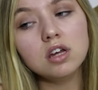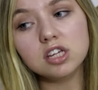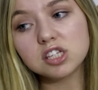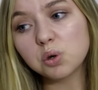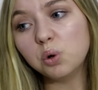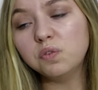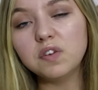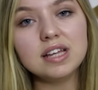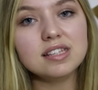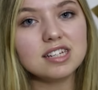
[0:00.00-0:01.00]
your school
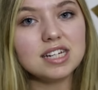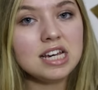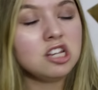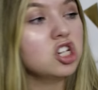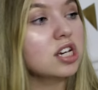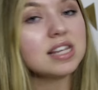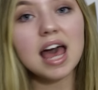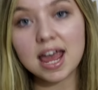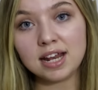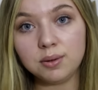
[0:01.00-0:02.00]
friends, your teachers,
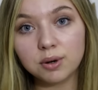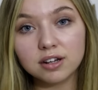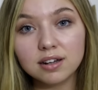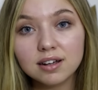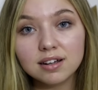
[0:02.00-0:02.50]
anyone.